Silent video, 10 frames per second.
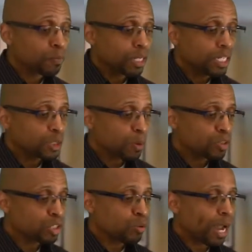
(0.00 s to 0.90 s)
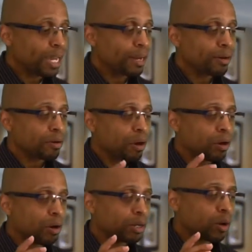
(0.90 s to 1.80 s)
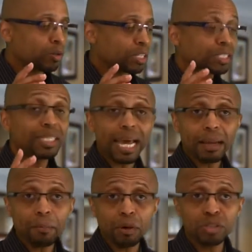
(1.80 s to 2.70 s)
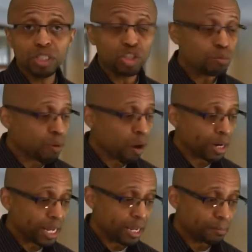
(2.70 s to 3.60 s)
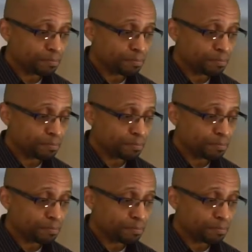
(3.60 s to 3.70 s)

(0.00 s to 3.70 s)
this person right here, on the second person that you brought in,